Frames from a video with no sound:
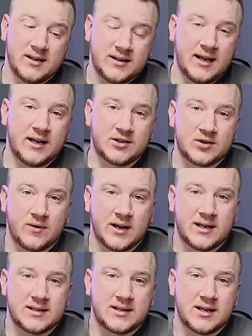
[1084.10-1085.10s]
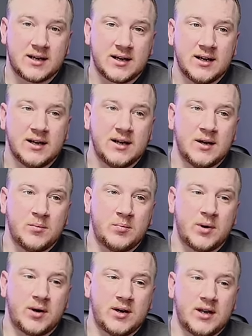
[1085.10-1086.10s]
Dealers are realistic.
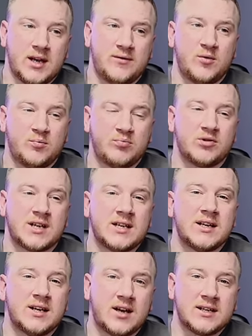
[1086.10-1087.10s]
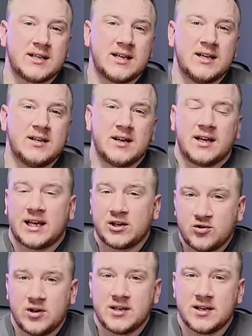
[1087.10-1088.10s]
But if you present it nicely, you're going to get
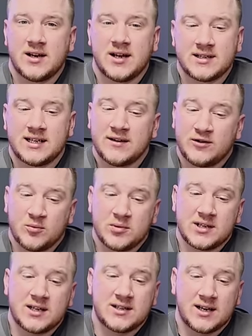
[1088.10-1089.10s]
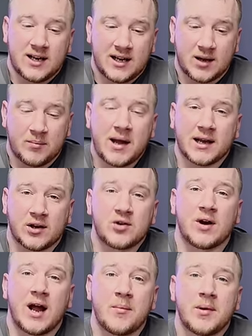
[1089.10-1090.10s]
treated nicely. If you present it like a bag of
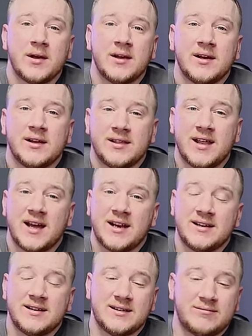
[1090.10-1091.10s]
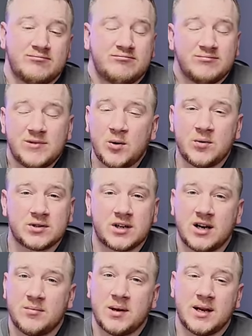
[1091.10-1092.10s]
crap, then no one's
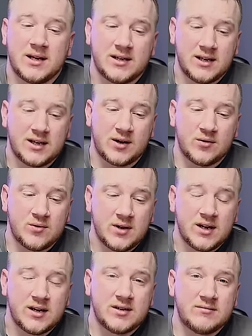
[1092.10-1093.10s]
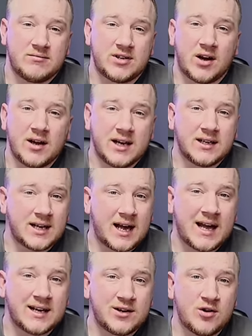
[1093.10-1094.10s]
going to be, you know, dying to
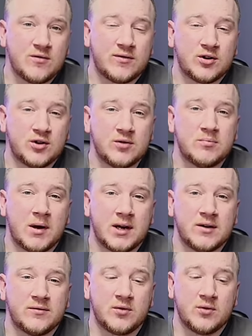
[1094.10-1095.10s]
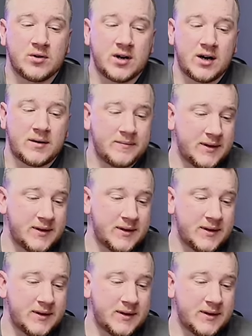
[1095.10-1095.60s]
hand over good money for your car.